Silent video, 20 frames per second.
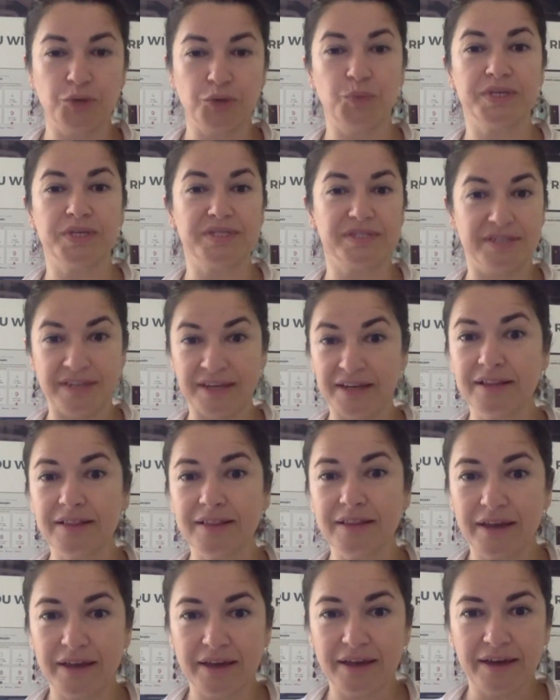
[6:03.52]
we
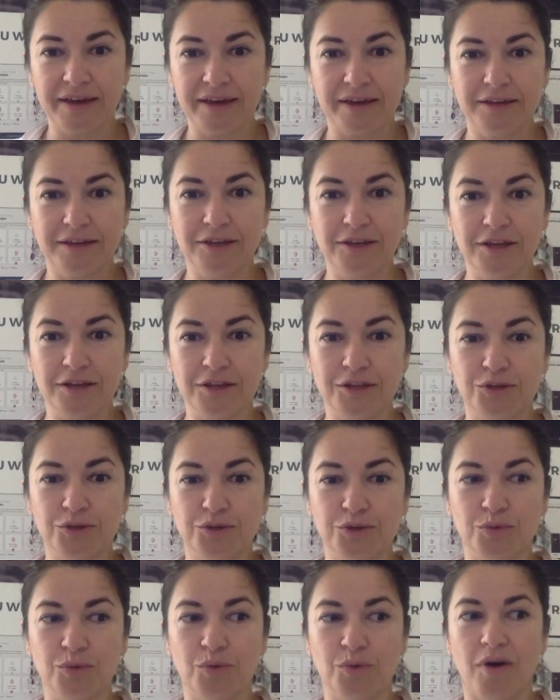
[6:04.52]
still
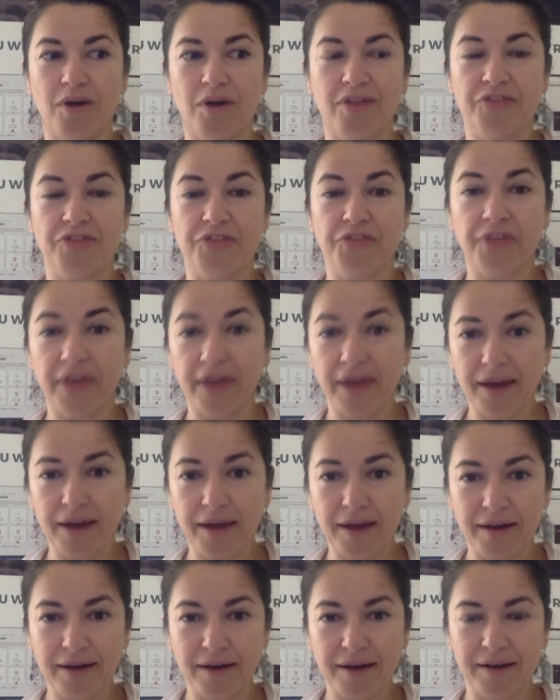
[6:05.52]
need to
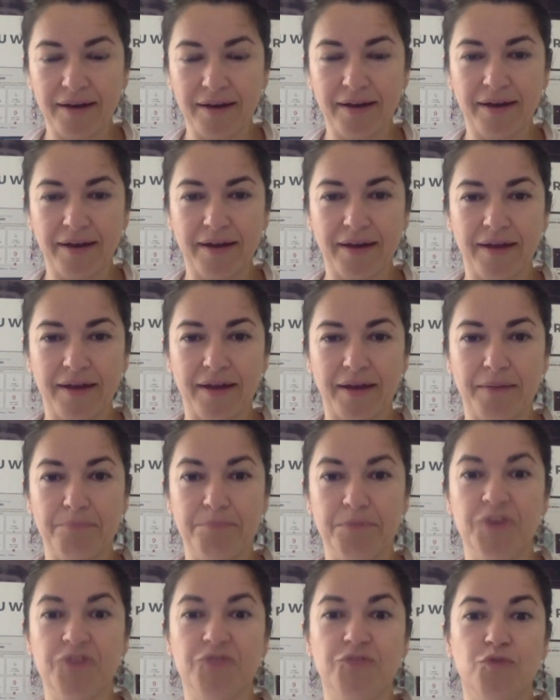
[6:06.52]
think
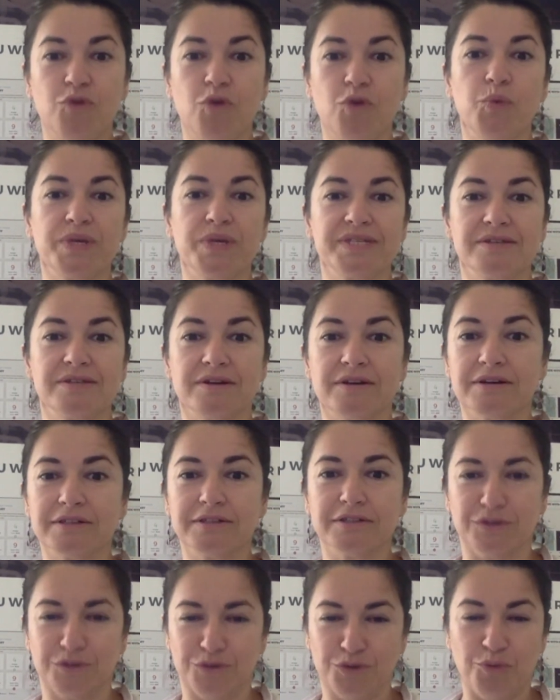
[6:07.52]
before we
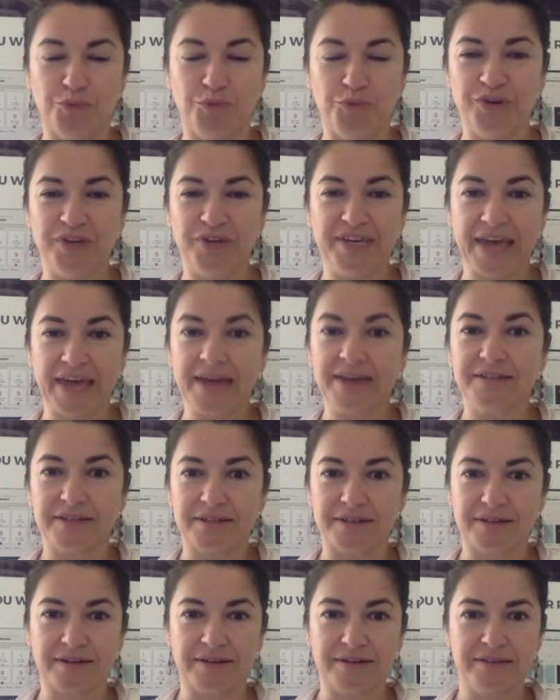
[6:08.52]
start
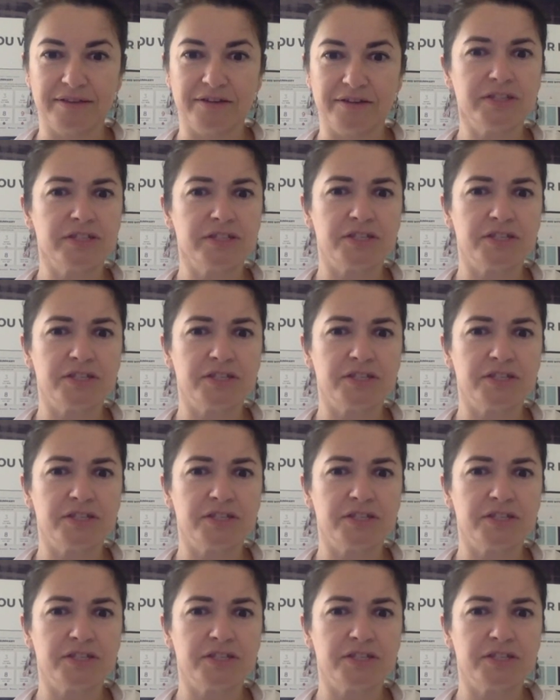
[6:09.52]
communicating. There is